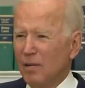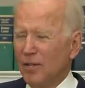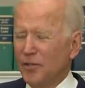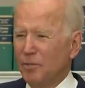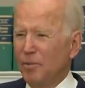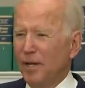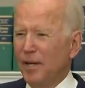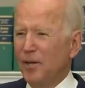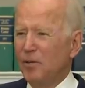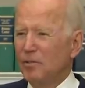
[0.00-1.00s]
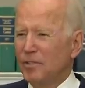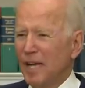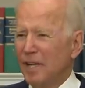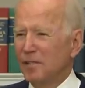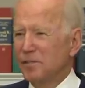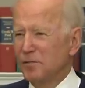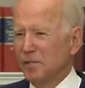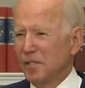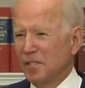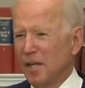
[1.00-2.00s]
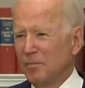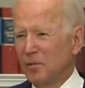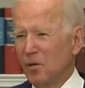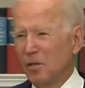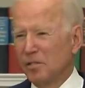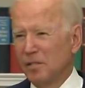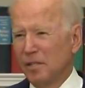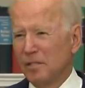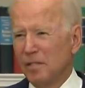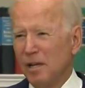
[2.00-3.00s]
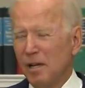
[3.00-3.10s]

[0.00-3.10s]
that, depending on whose analysis you accept, cost us